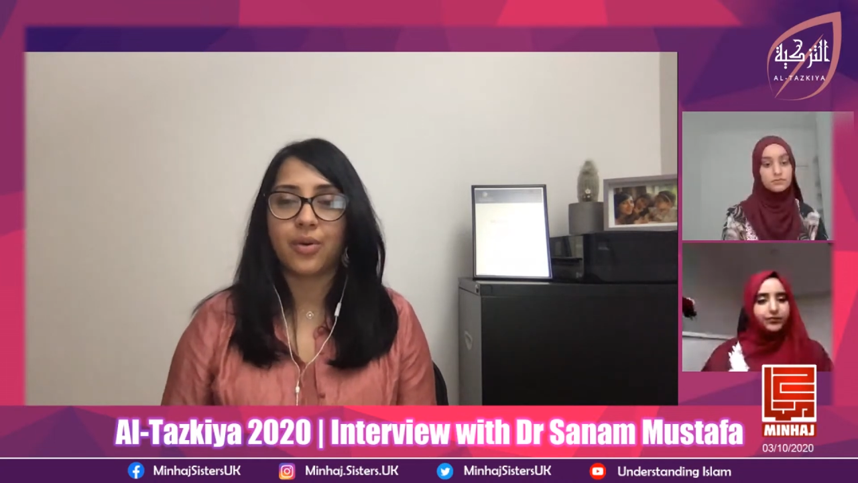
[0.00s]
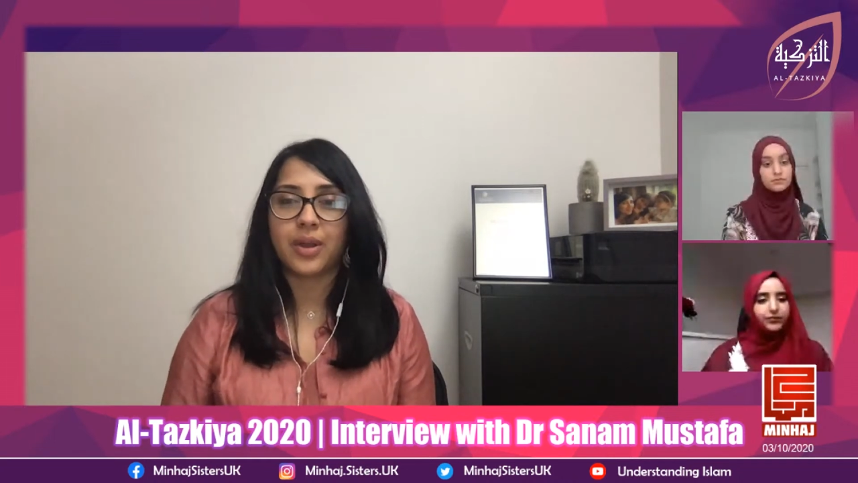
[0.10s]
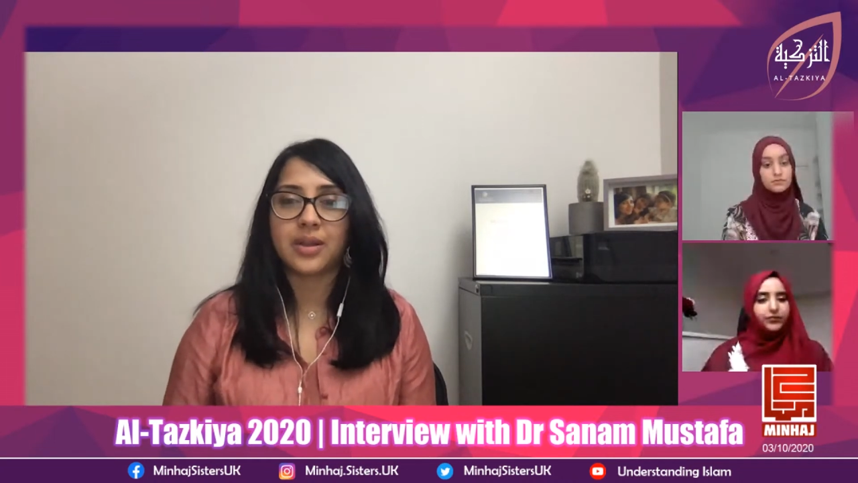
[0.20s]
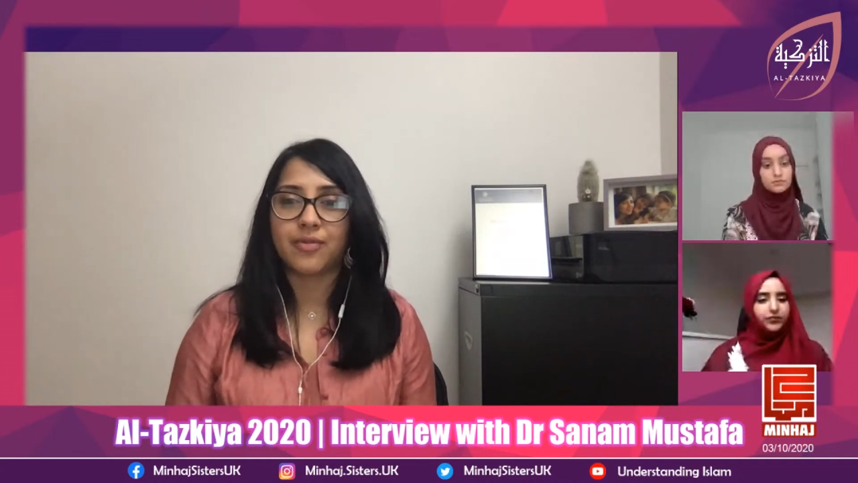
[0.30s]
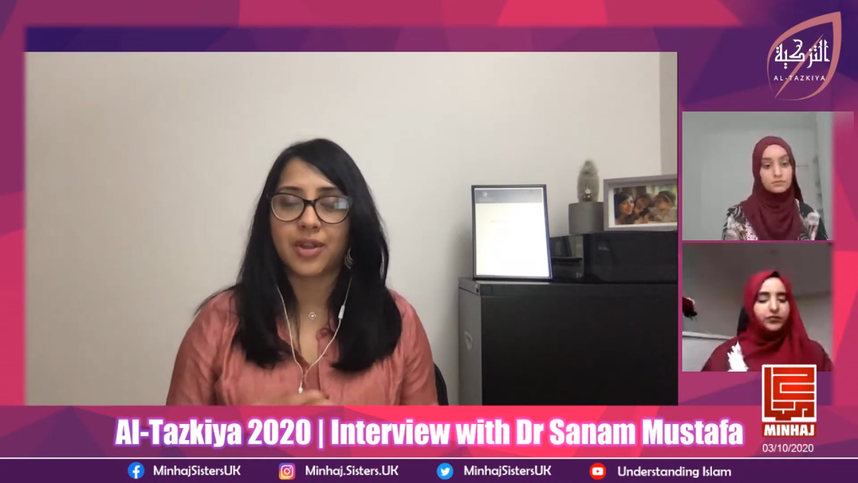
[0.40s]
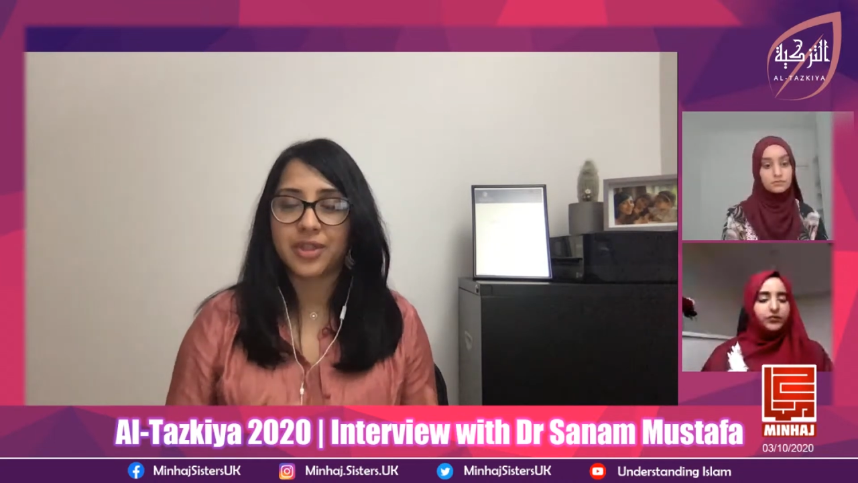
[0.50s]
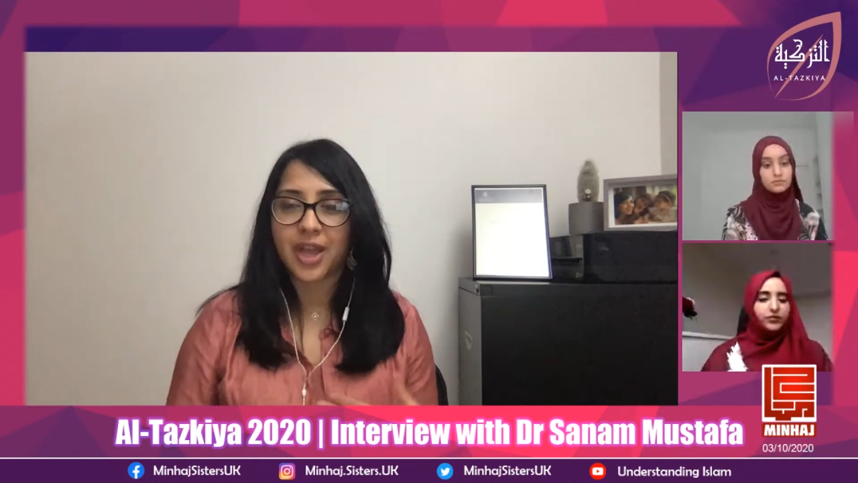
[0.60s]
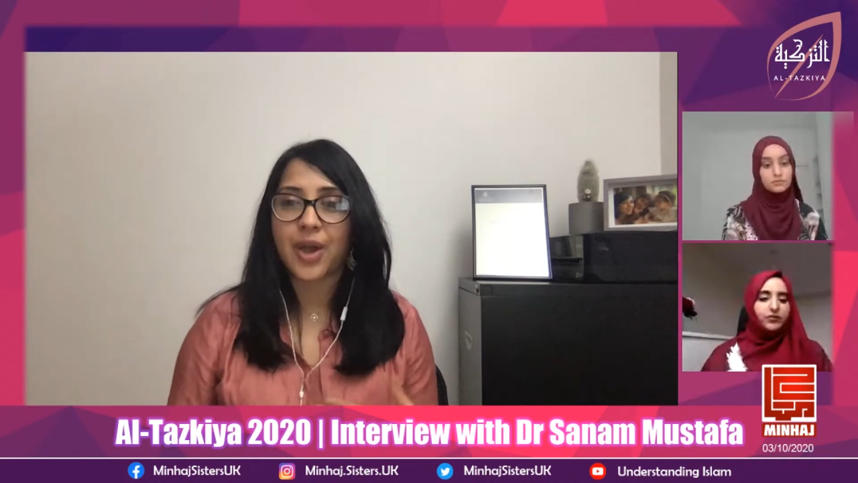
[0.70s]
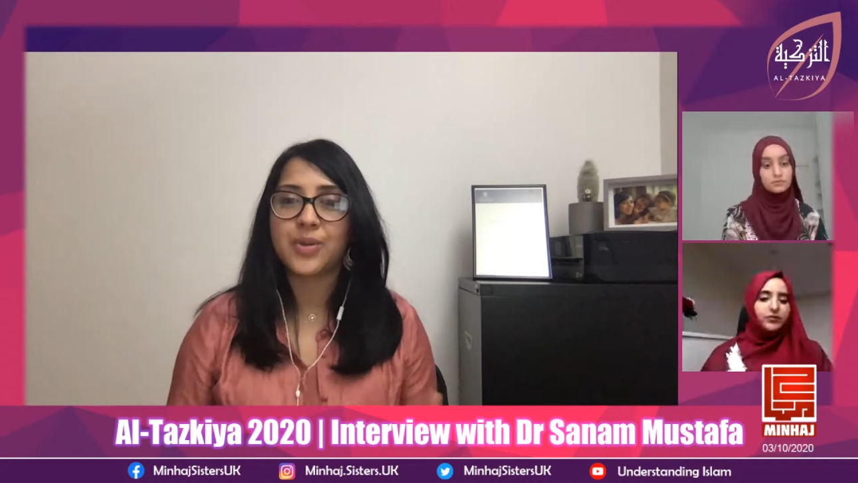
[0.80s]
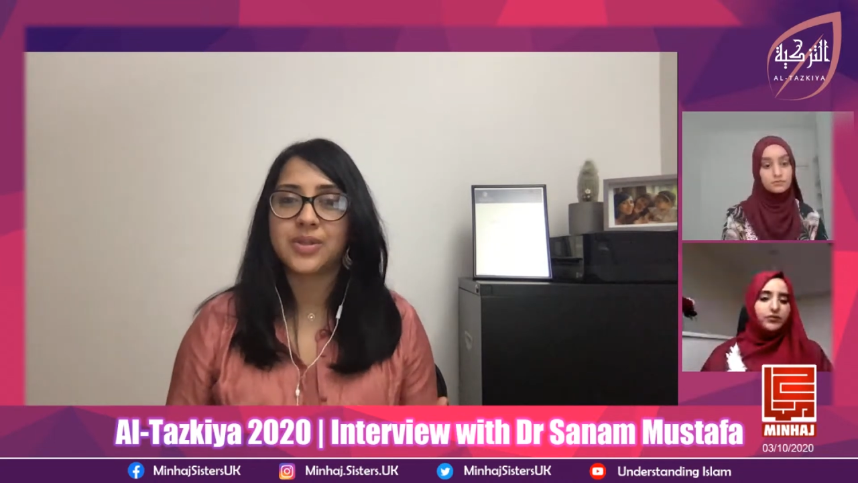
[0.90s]
and run the
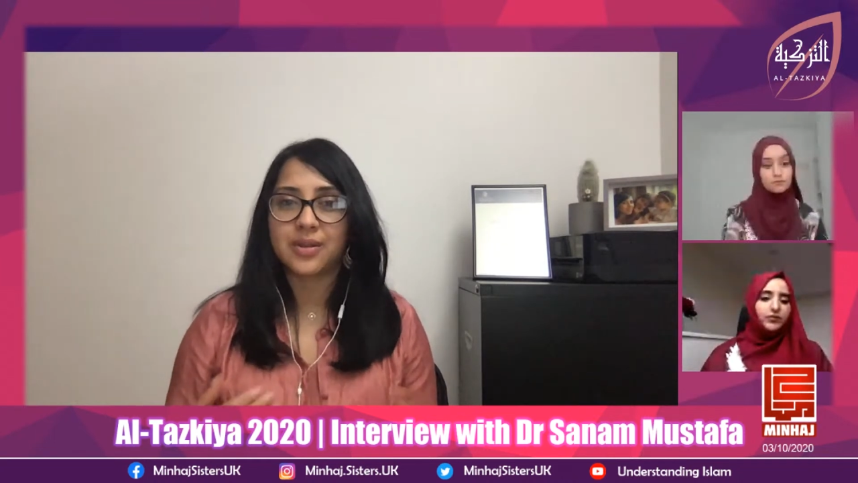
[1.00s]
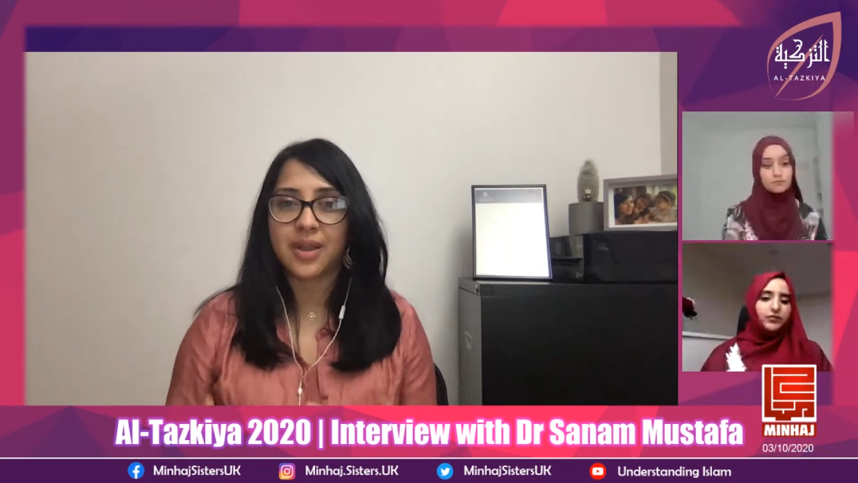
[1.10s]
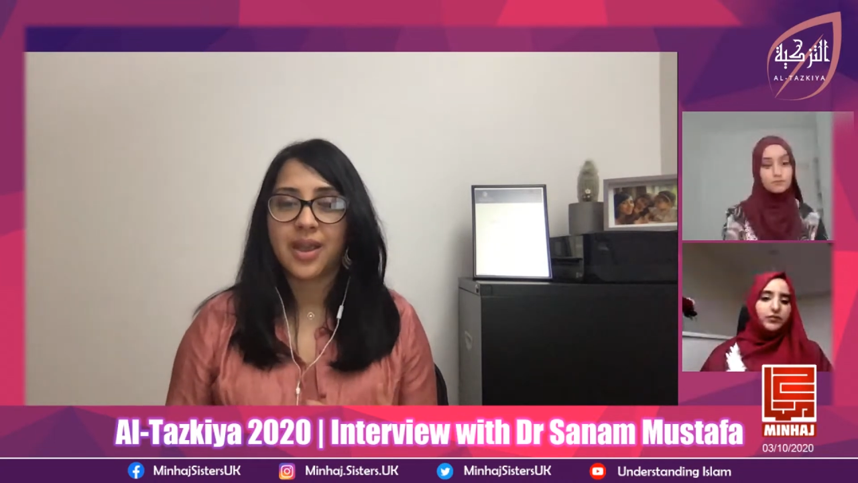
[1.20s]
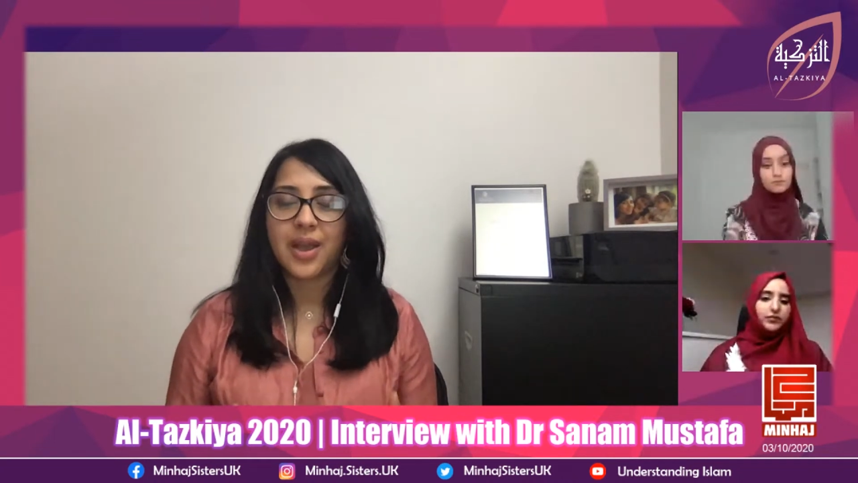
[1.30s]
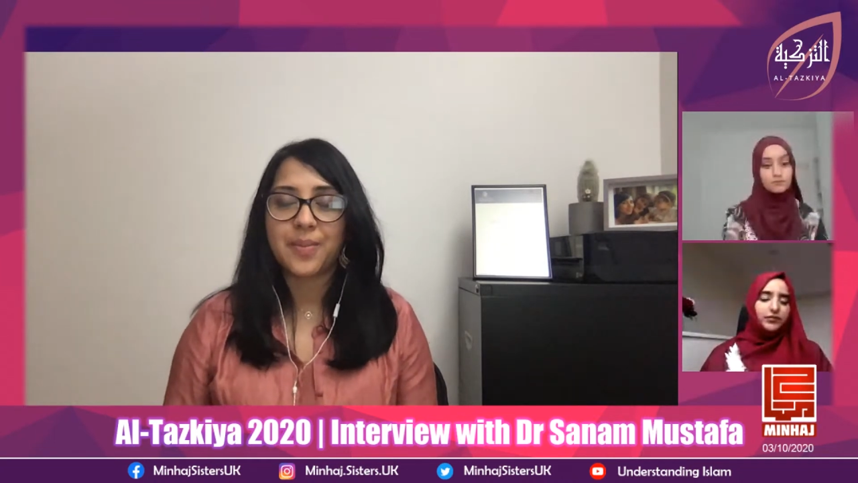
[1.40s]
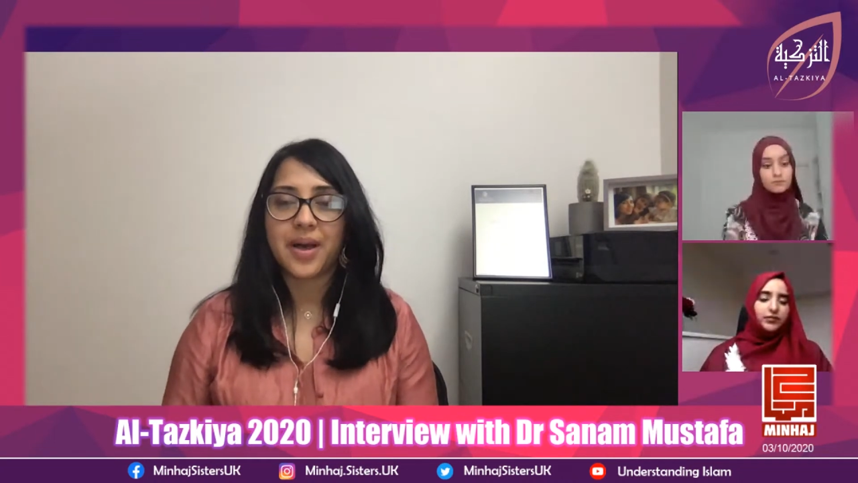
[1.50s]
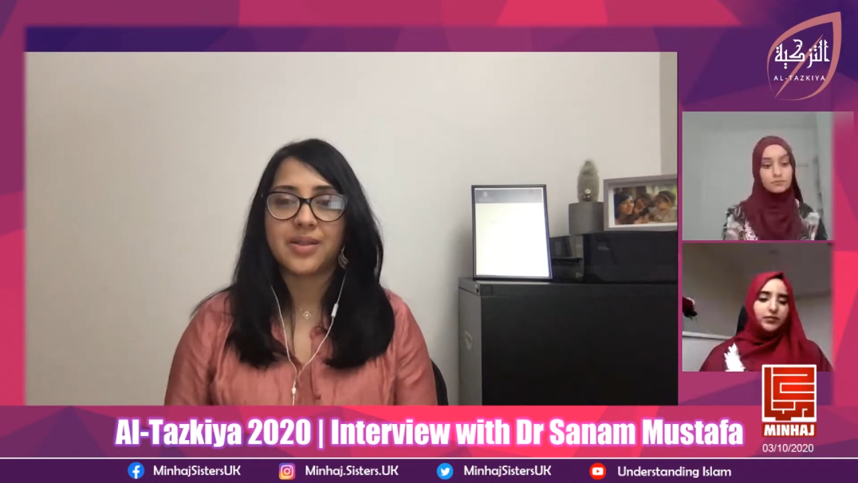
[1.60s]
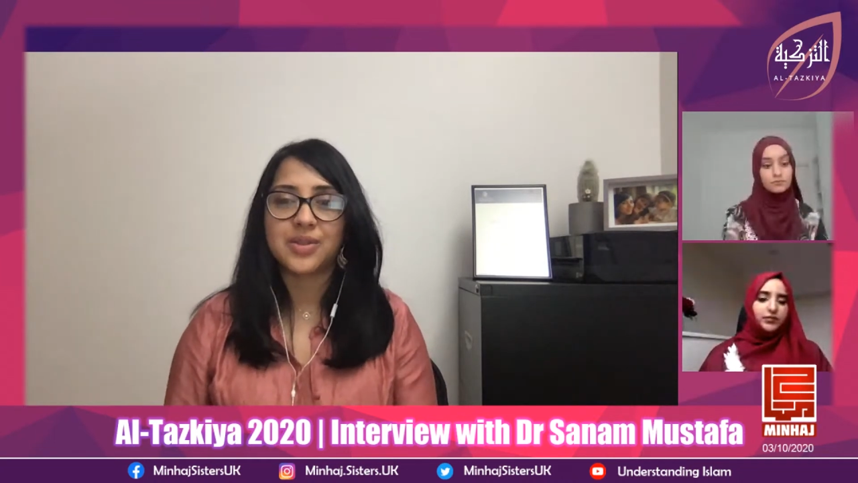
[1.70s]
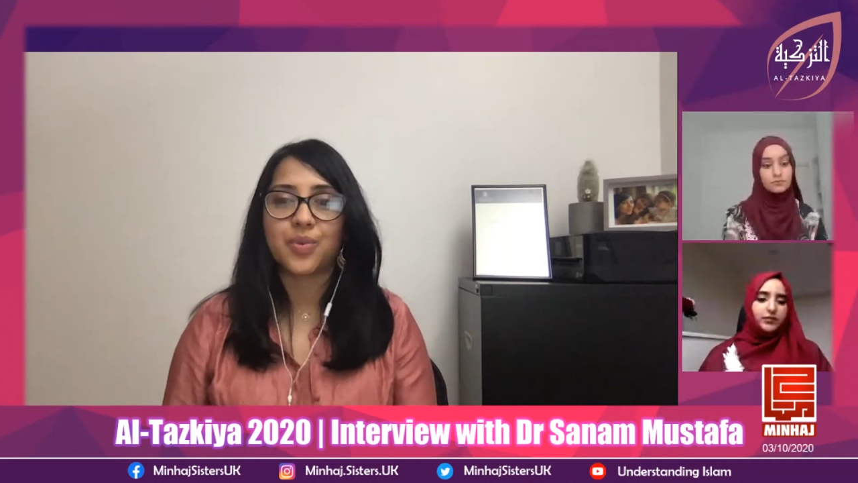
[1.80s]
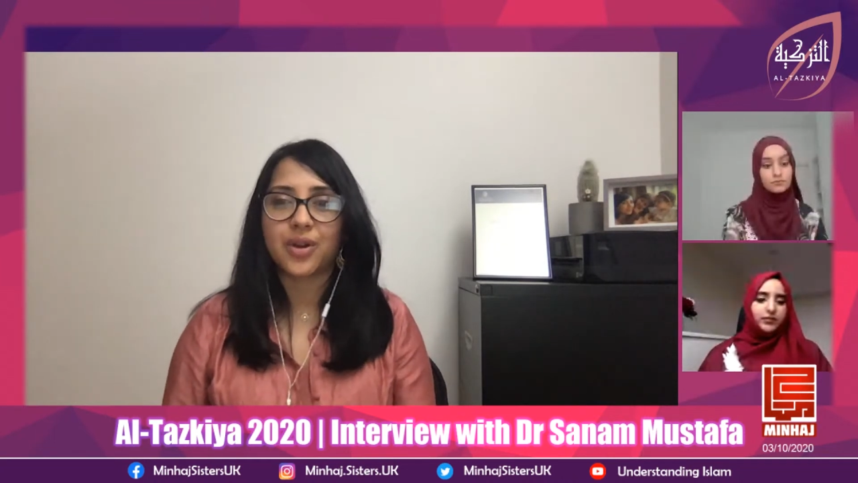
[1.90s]
house and
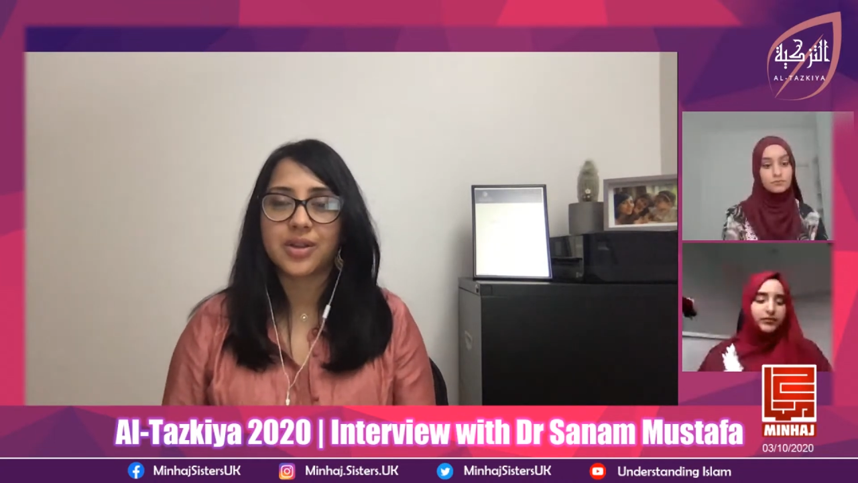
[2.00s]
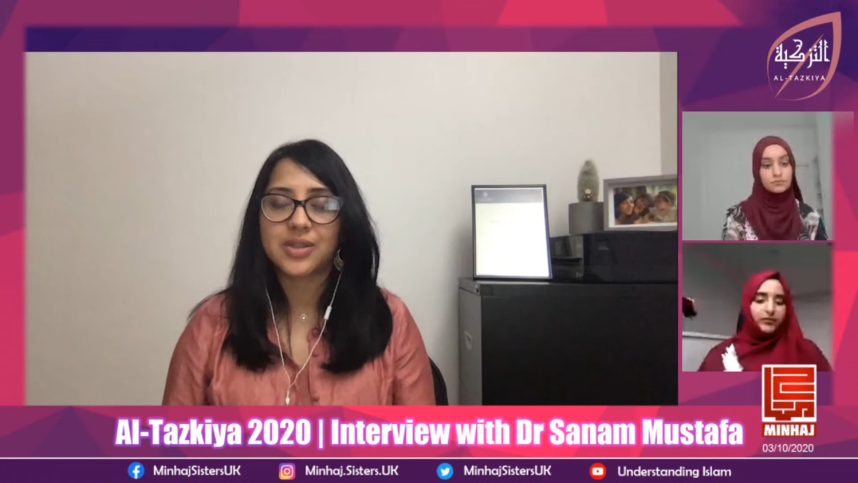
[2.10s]
balance work.